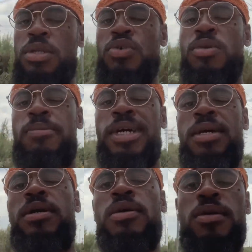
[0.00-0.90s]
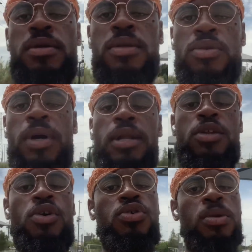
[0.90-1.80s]
You the man. You gotta
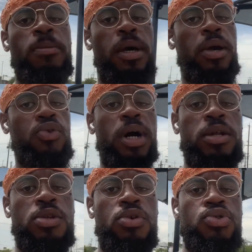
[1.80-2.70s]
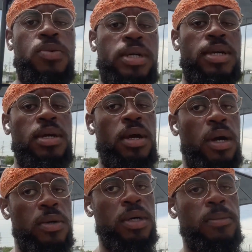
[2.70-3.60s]
know you the man. You gotta know you a king
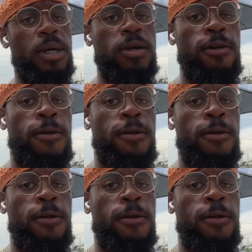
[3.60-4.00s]
out here, man.